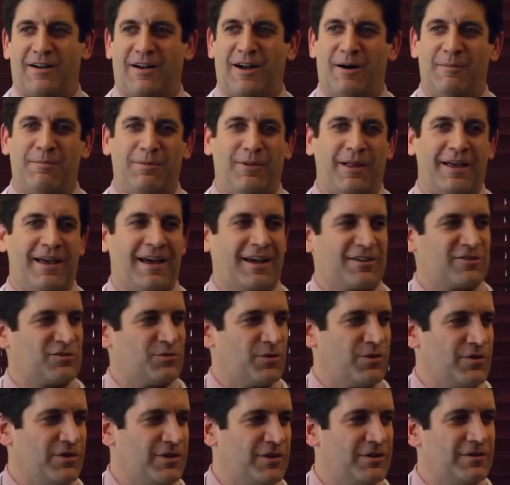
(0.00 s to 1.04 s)
come play X
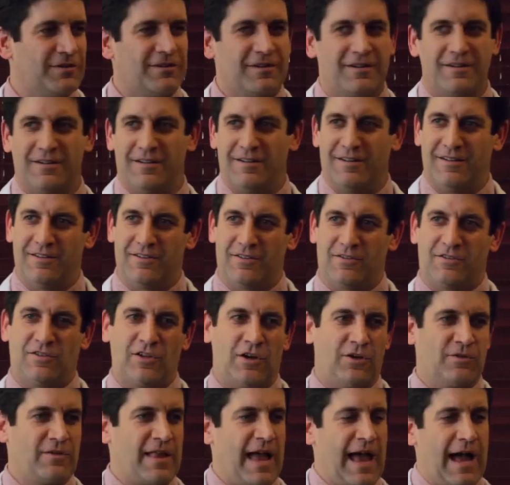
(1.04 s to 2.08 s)
with you.
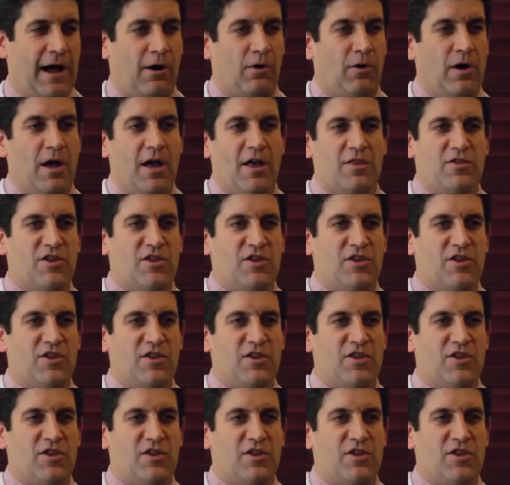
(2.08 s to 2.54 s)
So now